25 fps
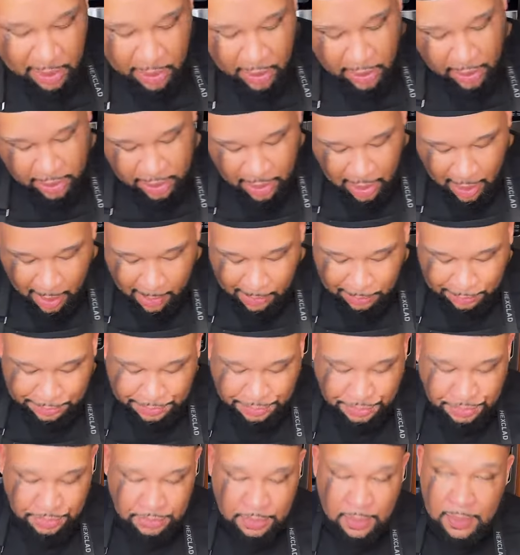you better hurry up.
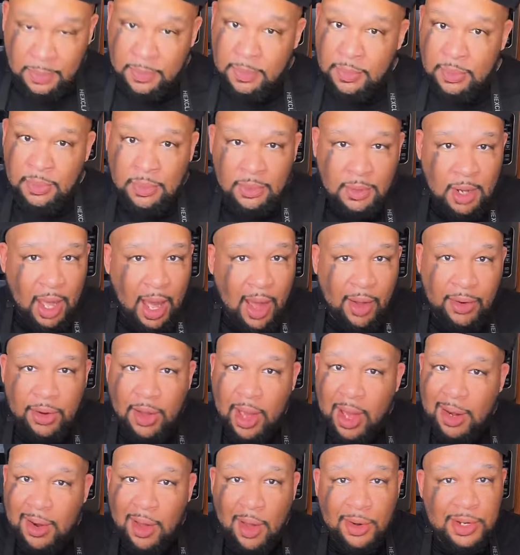I don't
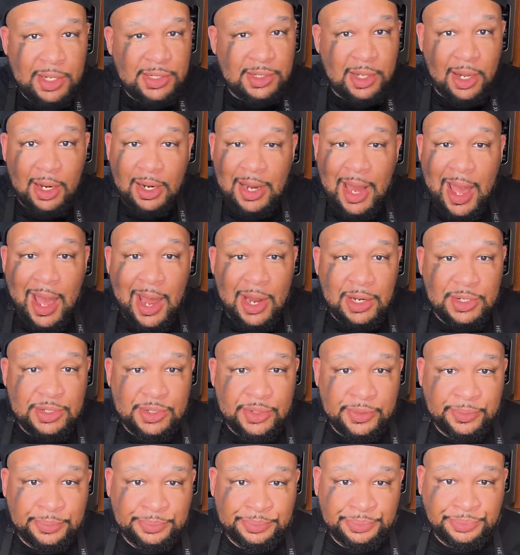know how long these are gonna
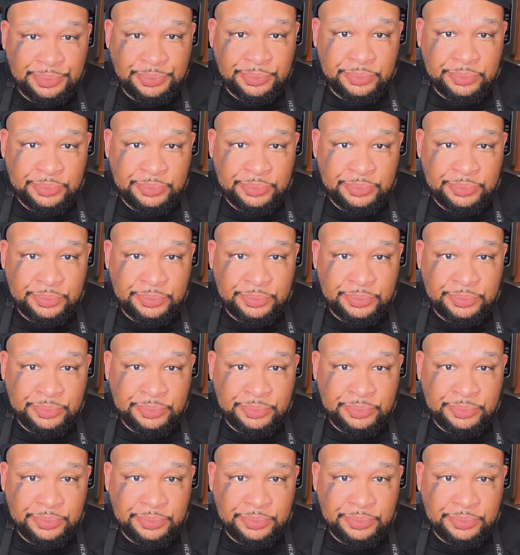last.